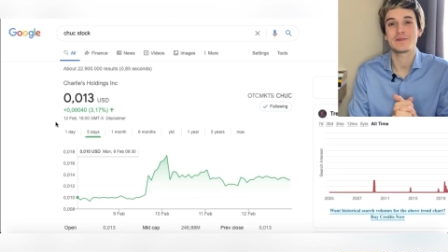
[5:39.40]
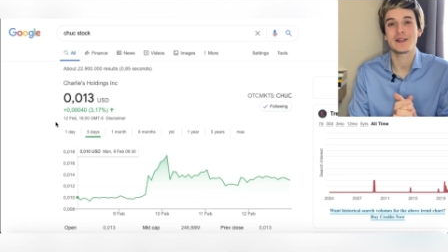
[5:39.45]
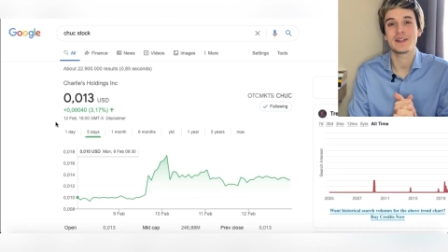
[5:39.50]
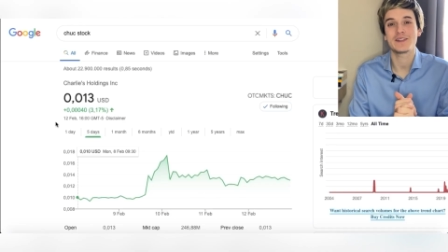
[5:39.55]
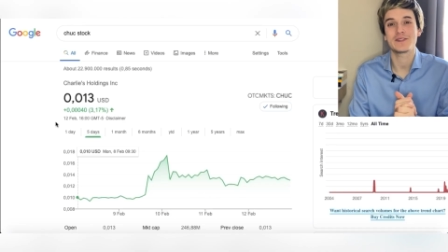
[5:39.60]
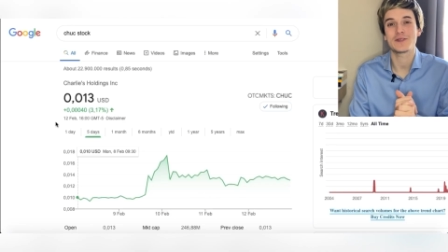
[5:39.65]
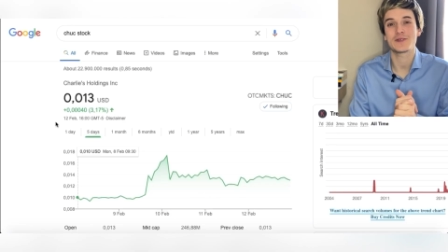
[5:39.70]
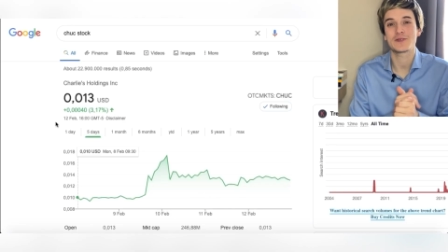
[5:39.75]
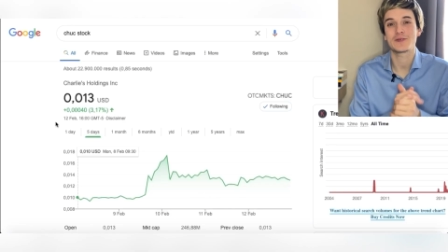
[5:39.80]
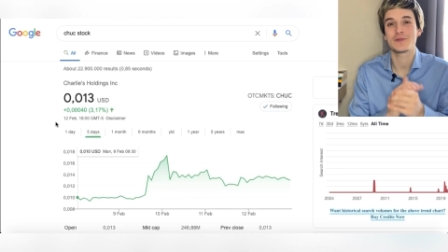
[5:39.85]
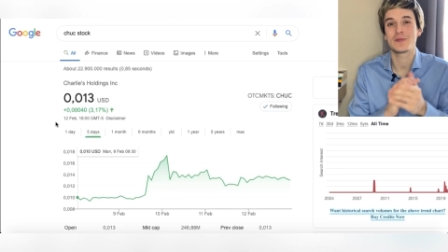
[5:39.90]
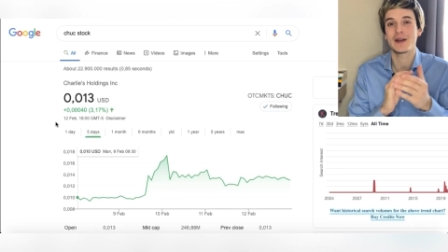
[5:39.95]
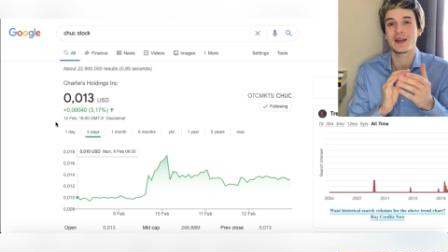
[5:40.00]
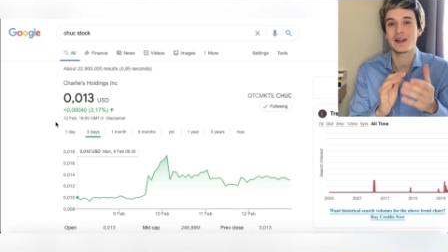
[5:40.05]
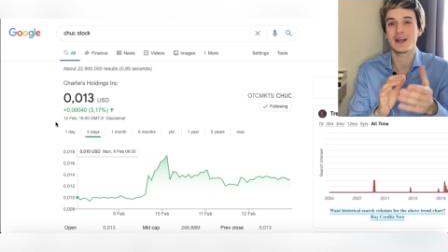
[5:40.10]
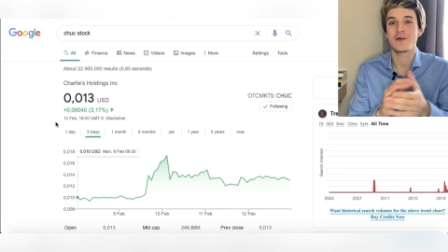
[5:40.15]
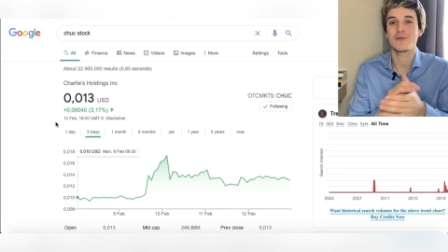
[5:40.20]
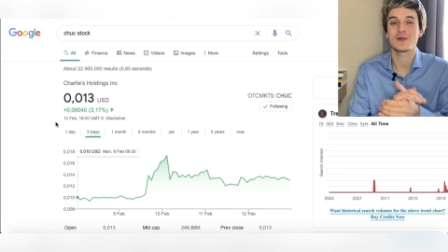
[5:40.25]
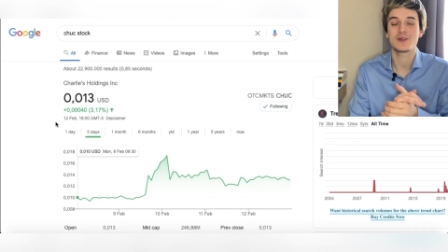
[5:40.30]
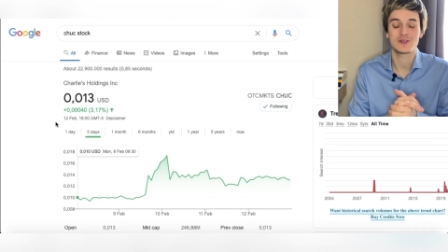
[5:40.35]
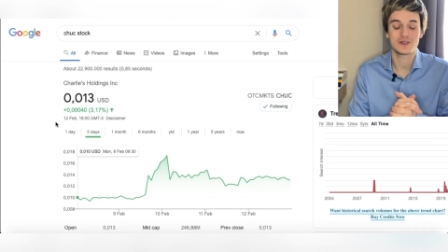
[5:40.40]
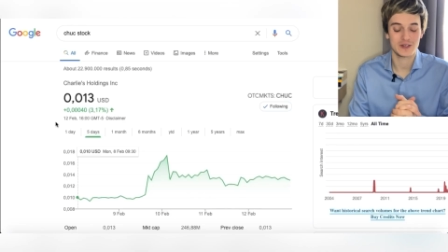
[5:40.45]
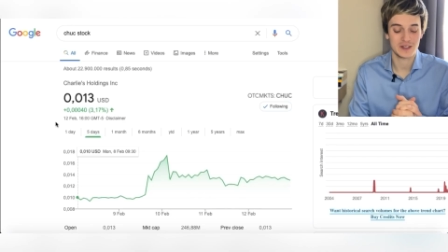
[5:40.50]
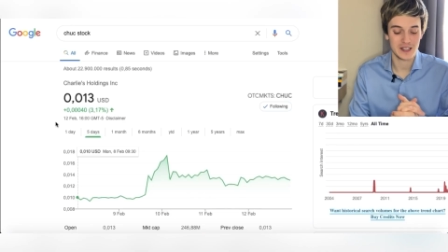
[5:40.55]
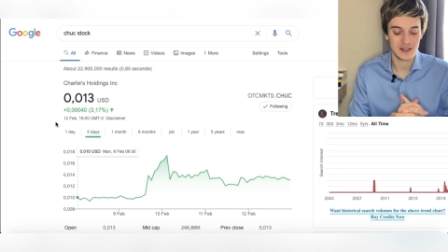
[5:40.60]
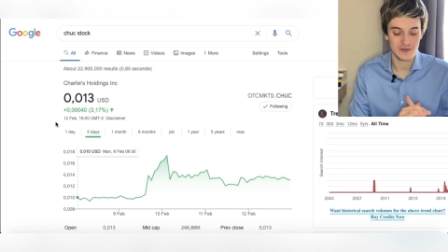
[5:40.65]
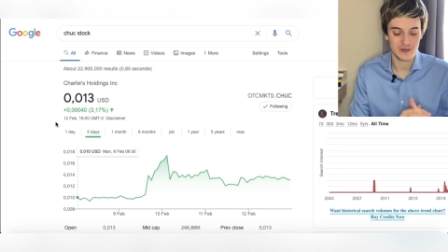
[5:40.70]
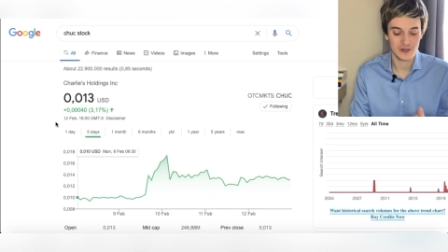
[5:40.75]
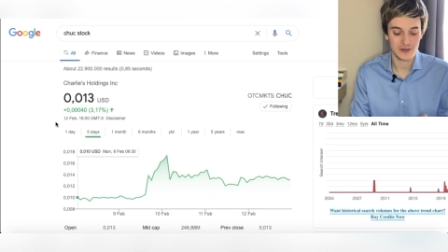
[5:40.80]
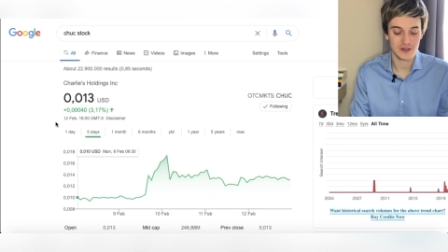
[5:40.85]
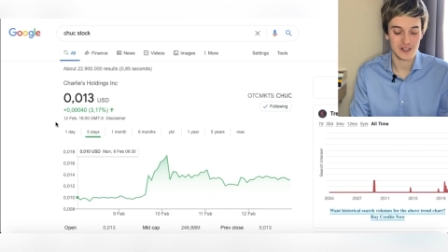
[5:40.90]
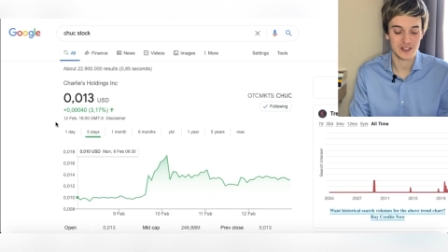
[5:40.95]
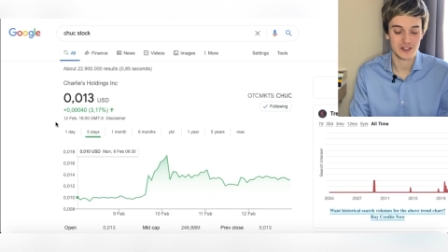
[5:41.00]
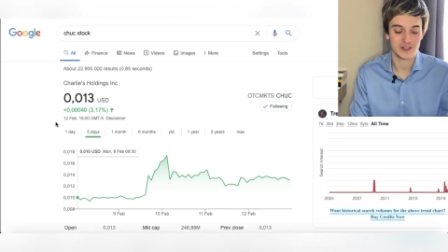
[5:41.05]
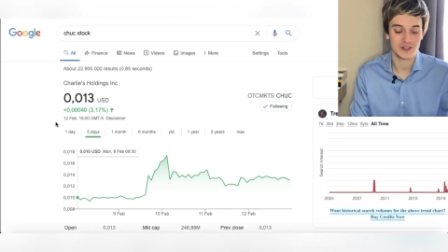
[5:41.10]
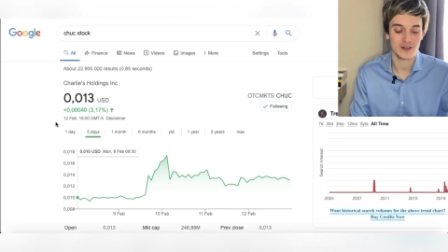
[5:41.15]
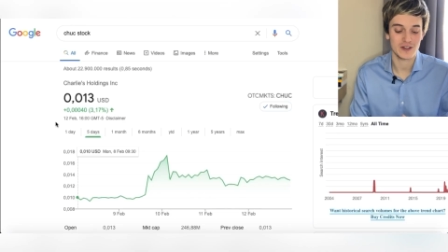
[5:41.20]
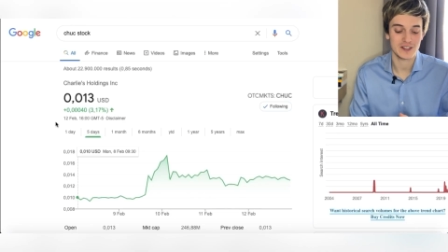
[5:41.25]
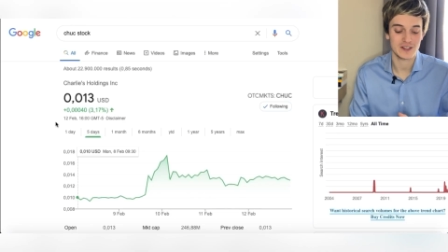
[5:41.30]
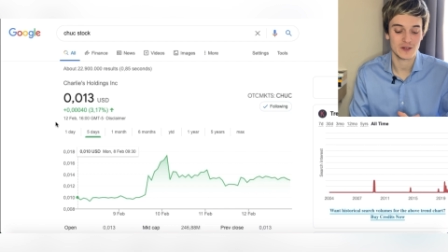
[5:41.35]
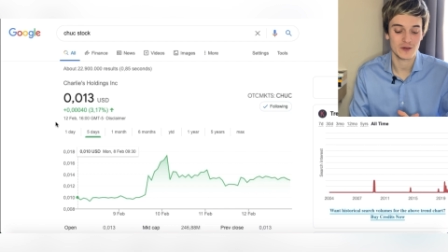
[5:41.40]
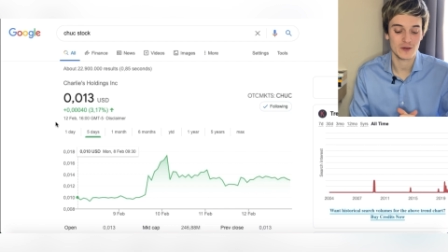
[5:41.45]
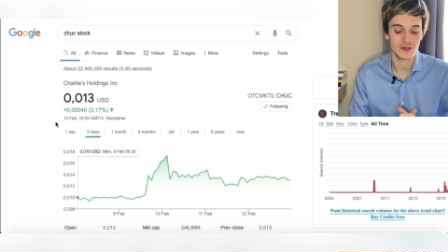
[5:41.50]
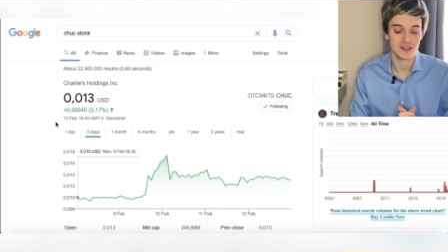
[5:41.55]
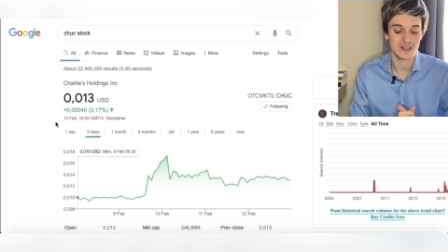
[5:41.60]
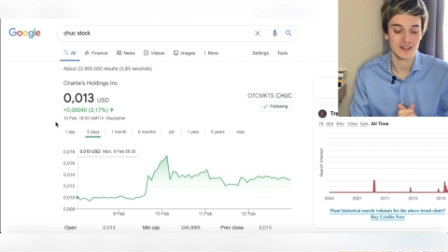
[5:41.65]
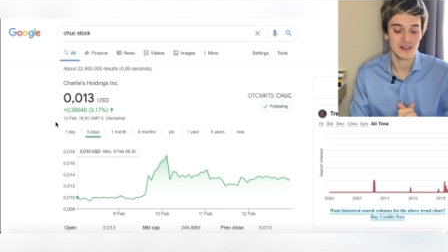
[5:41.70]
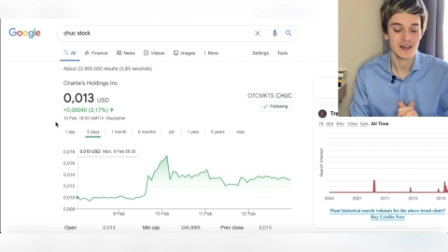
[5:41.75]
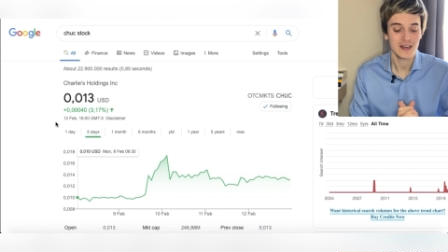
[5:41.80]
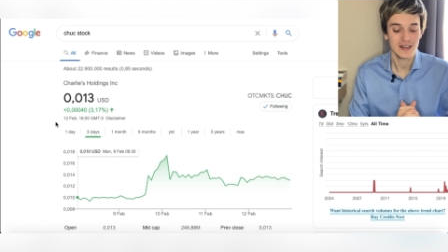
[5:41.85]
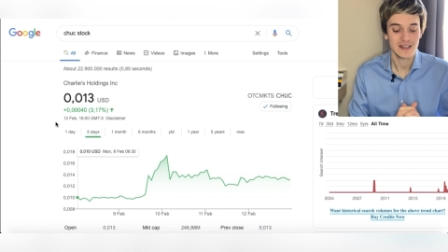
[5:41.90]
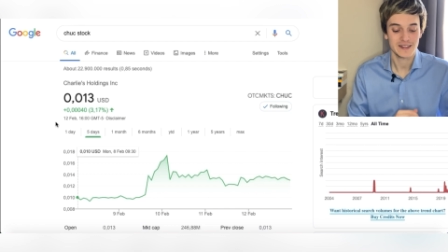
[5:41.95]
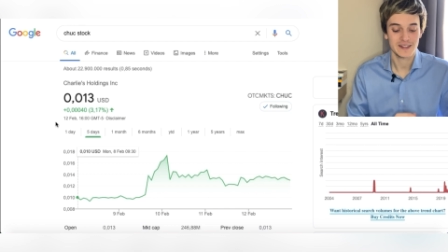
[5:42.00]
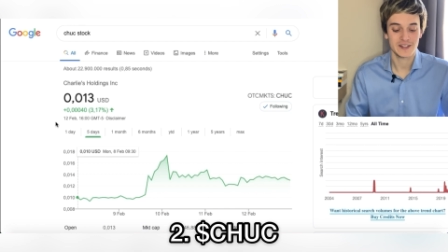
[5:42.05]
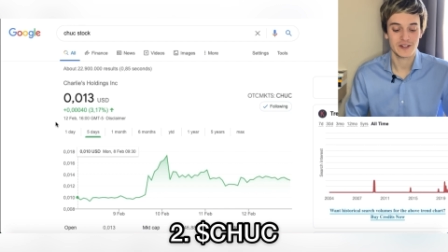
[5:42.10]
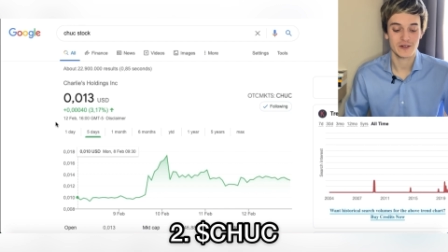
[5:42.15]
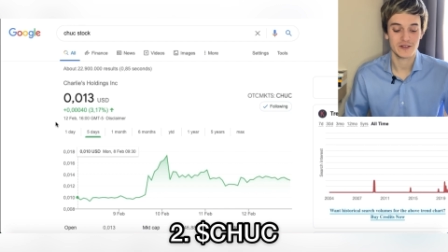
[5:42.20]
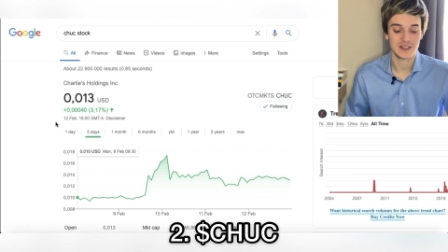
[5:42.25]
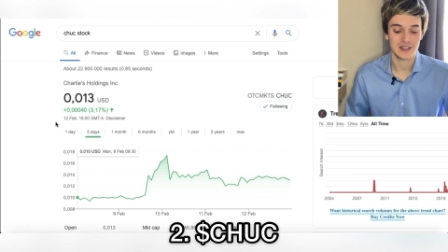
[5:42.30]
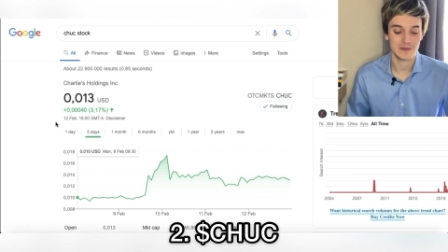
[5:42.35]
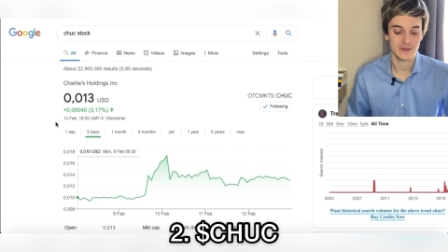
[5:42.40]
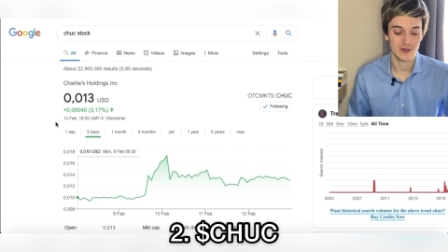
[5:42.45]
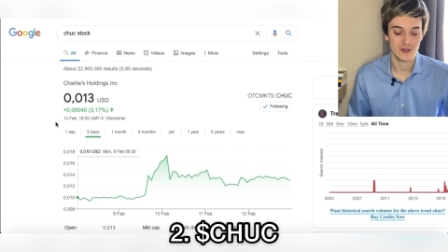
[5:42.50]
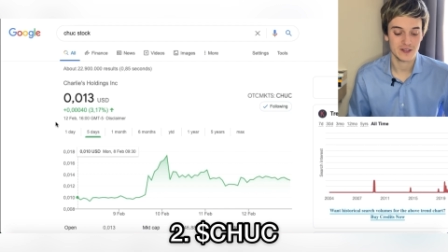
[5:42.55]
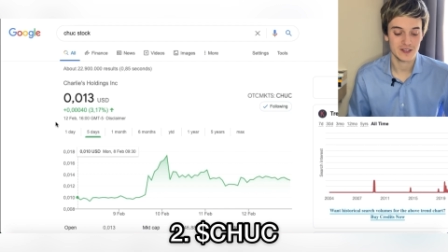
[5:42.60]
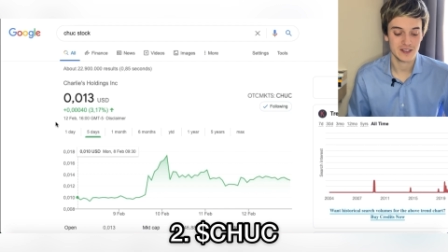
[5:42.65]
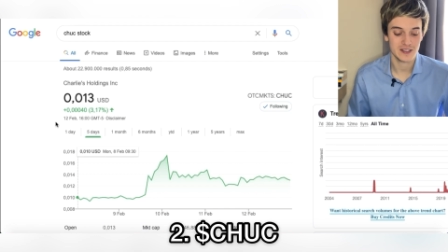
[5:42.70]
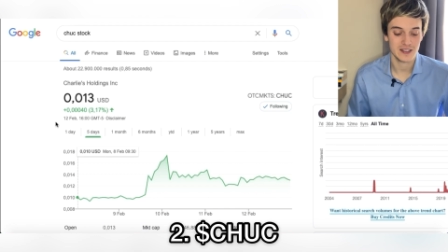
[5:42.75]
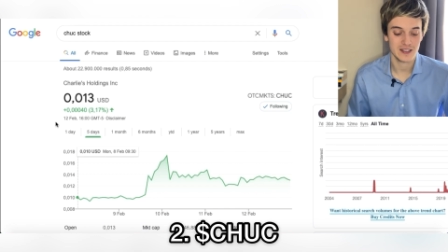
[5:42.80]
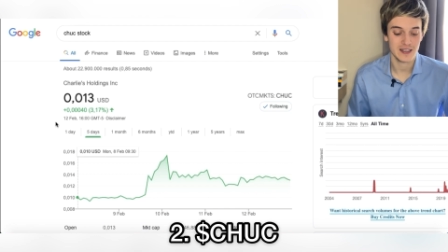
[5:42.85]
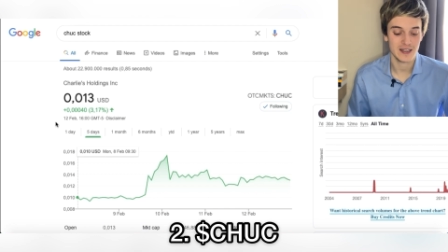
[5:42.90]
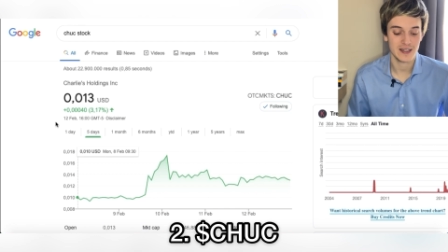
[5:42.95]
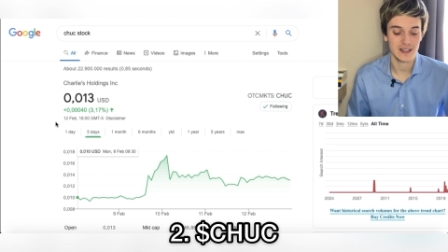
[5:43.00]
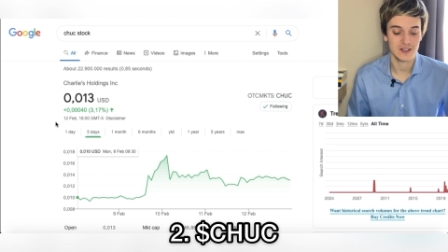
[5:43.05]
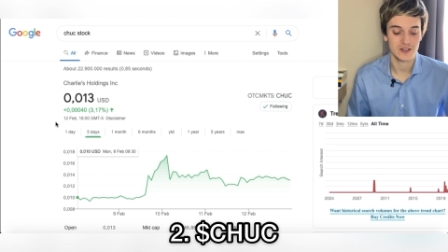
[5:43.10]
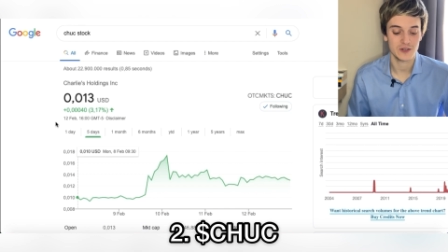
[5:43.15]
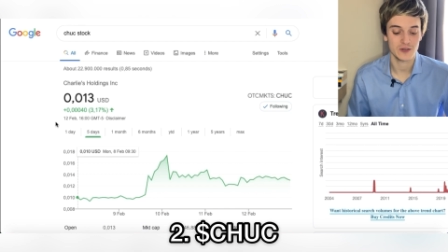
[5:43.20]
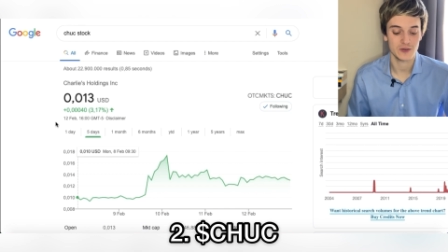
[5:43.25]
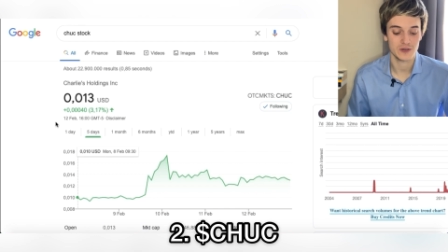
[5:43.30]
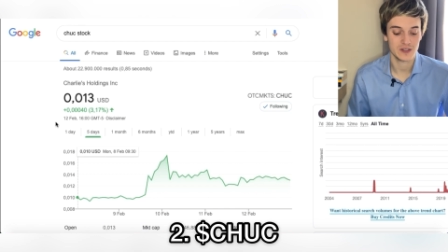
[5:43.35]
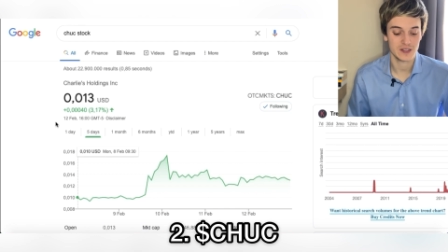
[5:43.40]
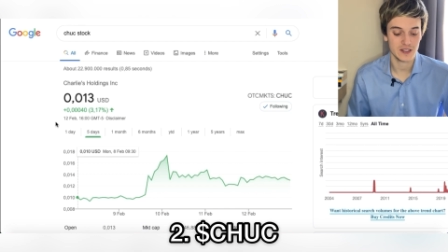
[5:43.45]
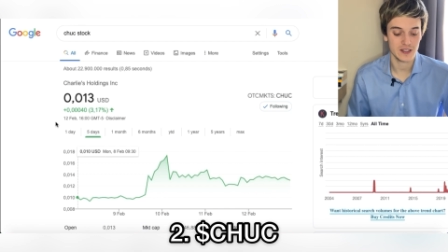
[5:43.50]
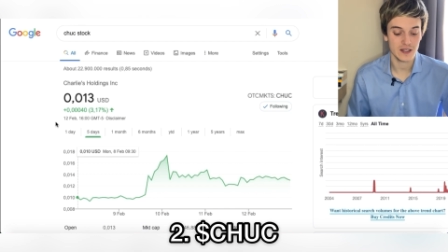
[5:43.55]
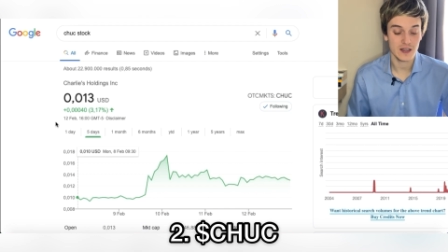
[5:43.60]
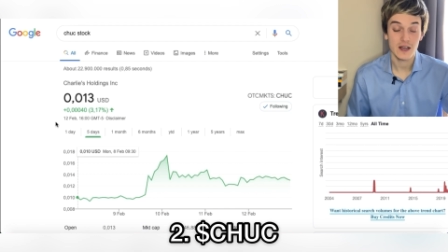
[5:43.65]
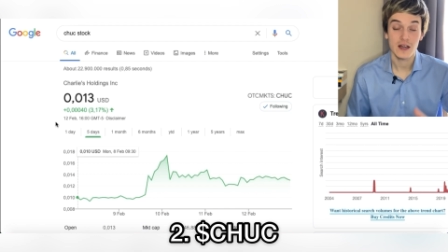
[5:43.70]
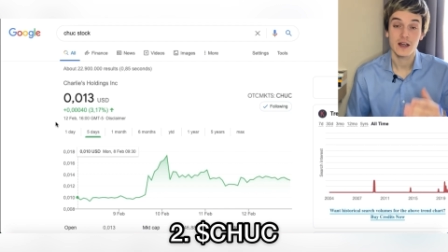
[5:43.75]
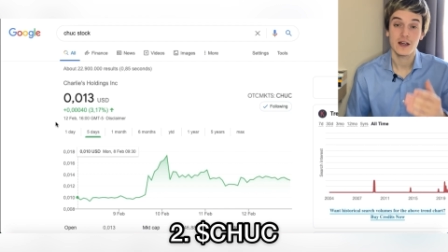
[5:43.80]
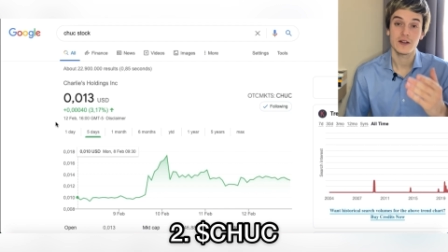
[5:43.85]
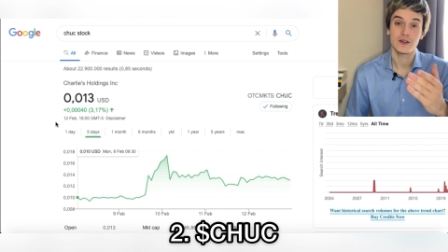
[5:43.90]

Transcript: penny stock to buy now I want to give you is Charlie's Holding, ticker symbol CHUC.